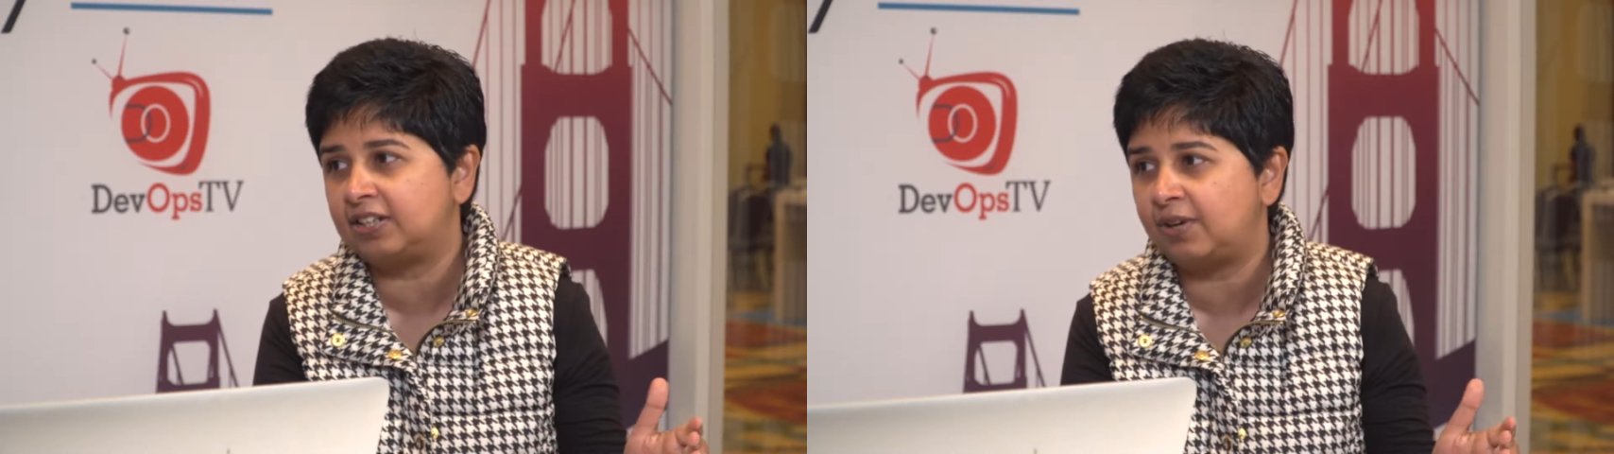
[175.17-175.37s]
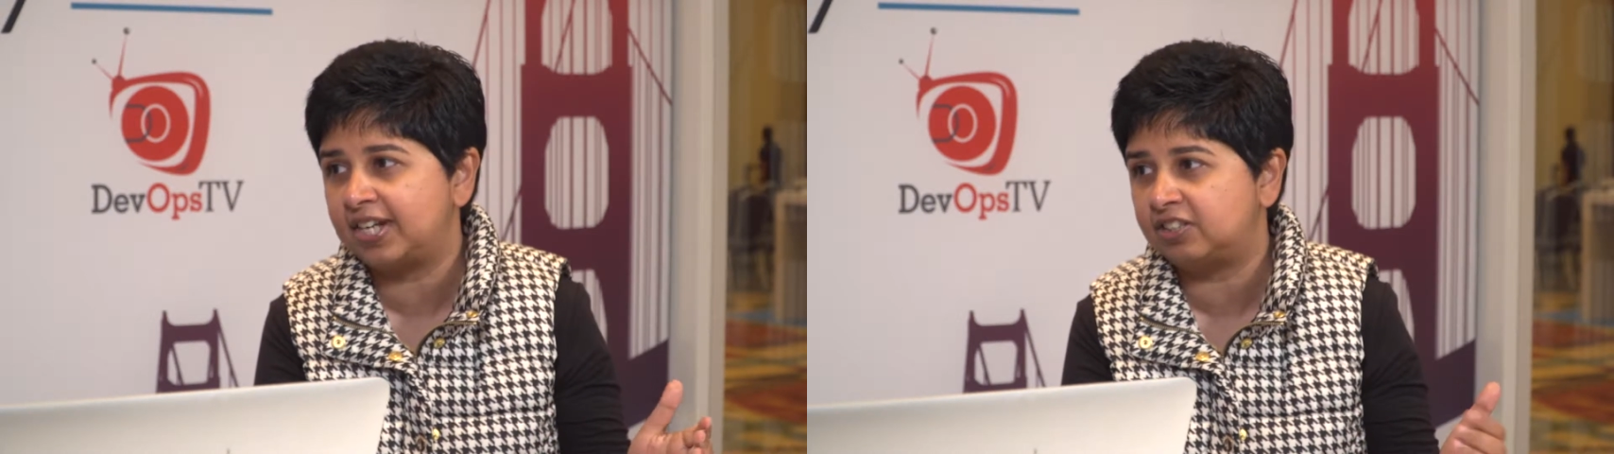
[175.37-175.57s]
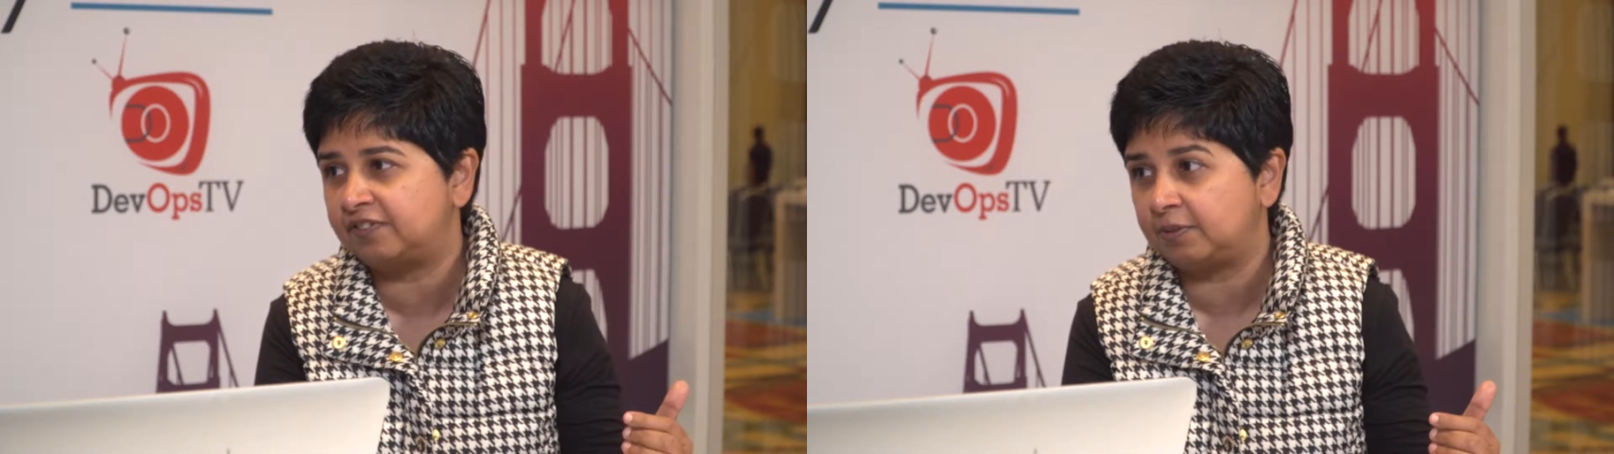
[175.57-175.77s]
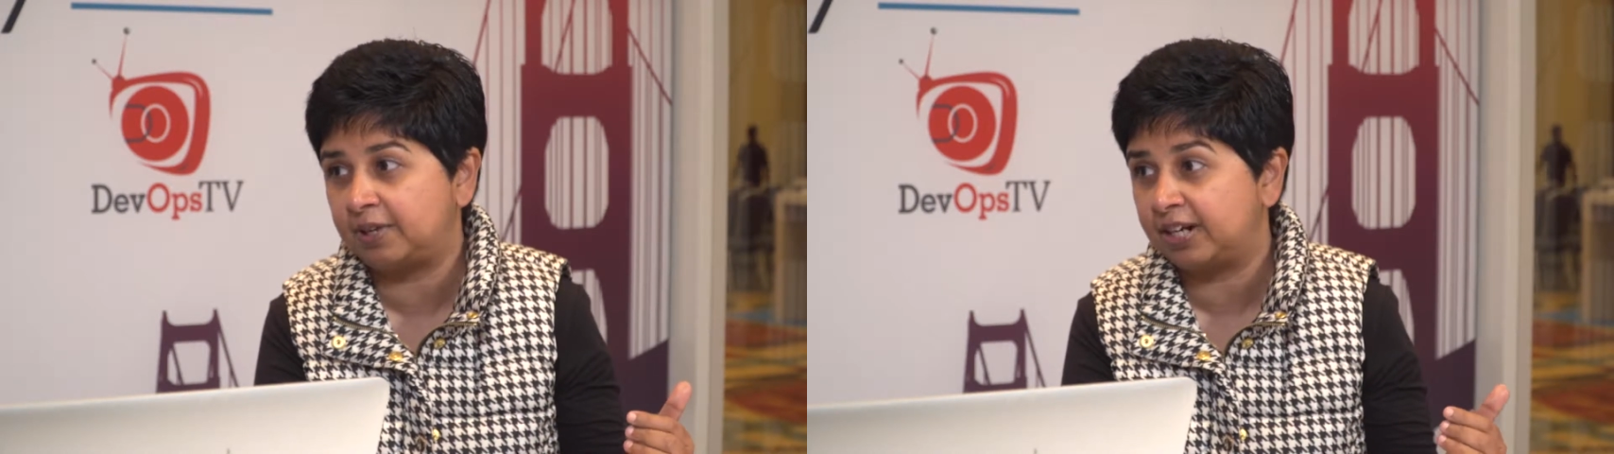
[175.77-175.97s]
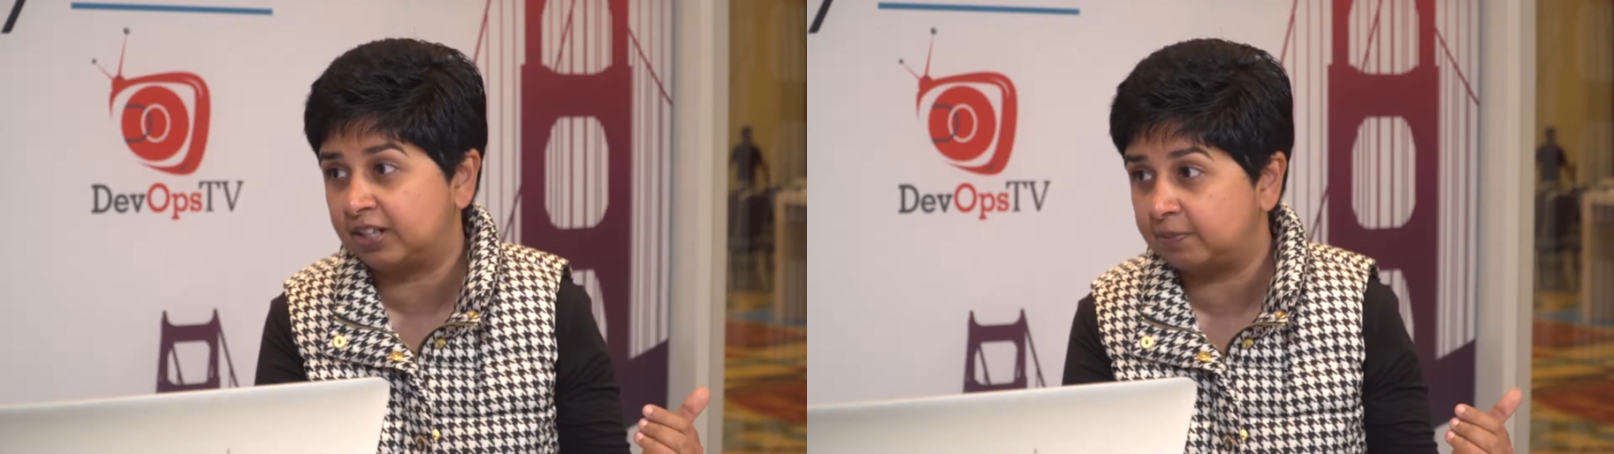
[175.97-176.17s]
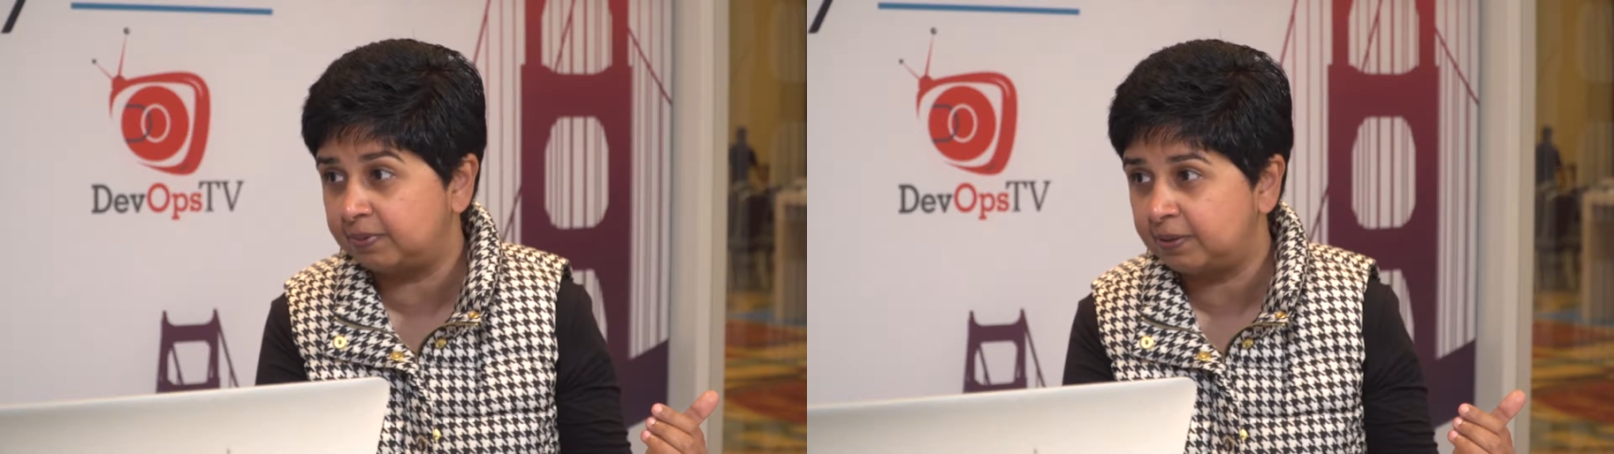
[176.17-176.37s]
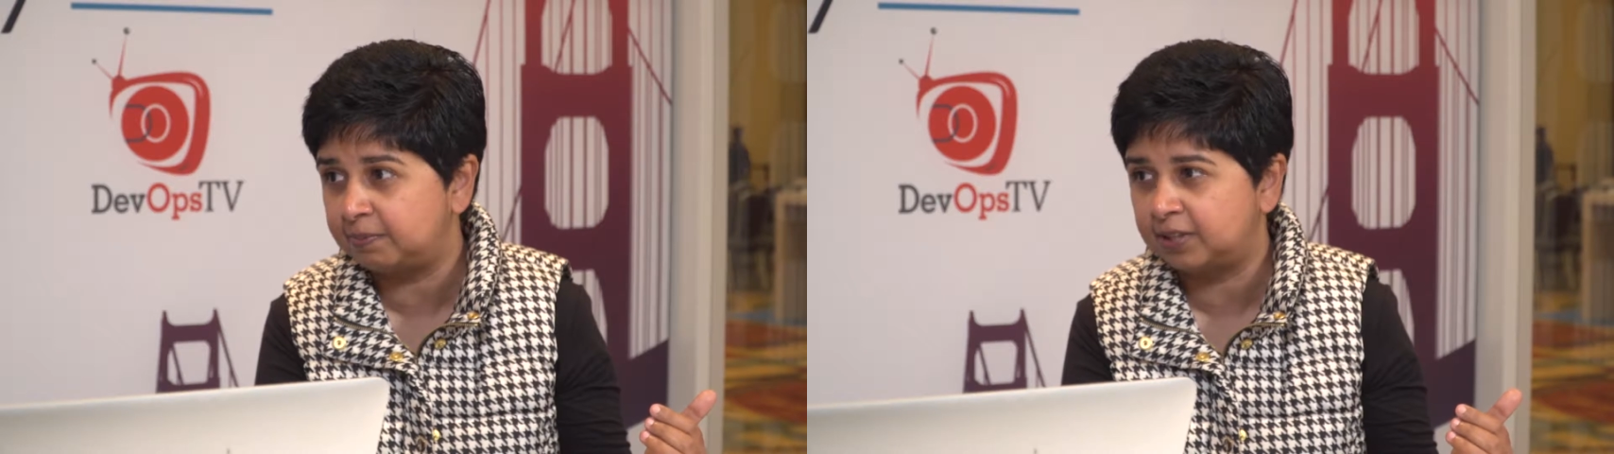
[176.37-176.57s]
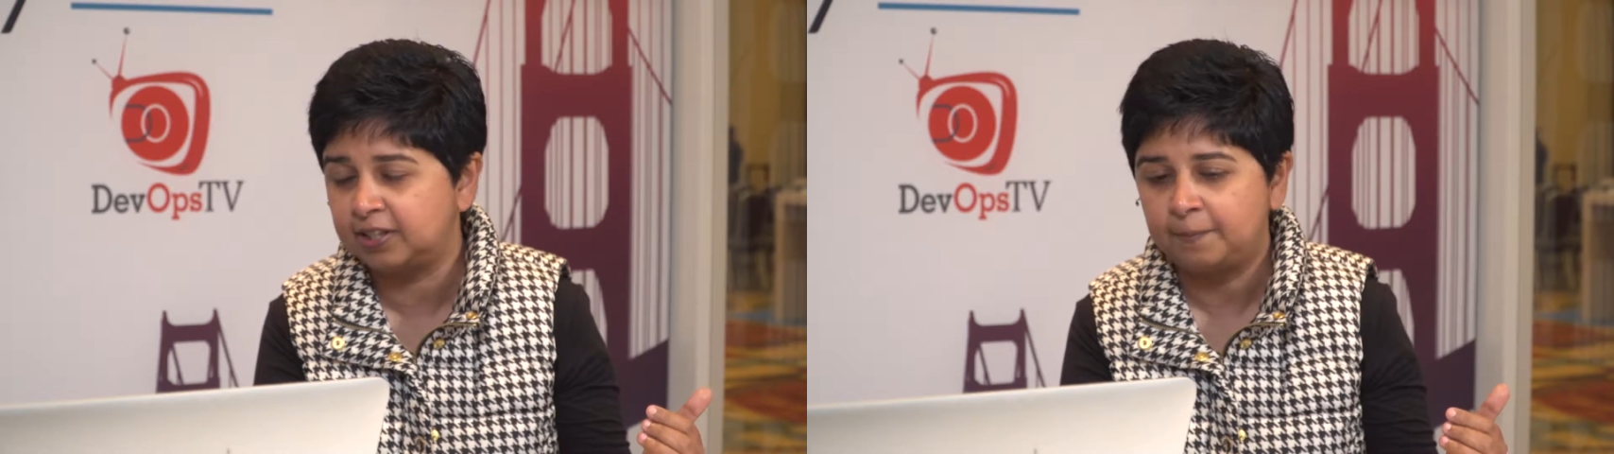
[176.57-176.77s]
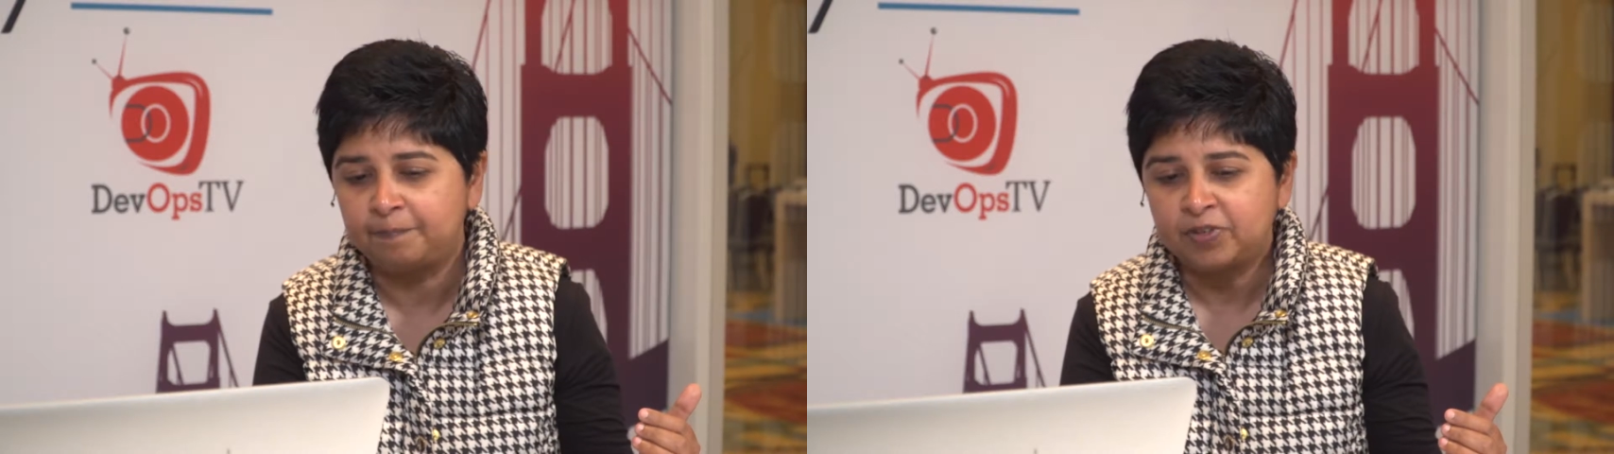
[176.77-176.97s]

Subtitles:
the rights of American people.